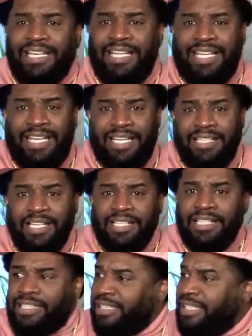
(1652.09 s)
and
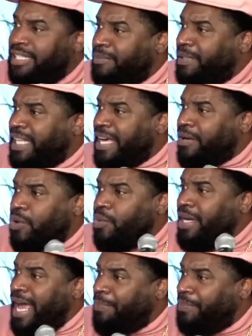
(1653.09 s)
then the club be like,
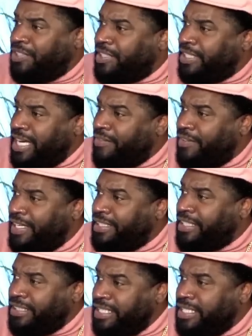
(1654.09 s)
"Well, what happened to the
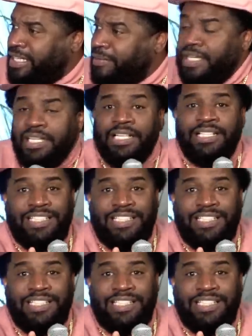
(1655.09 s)
cover at the club?"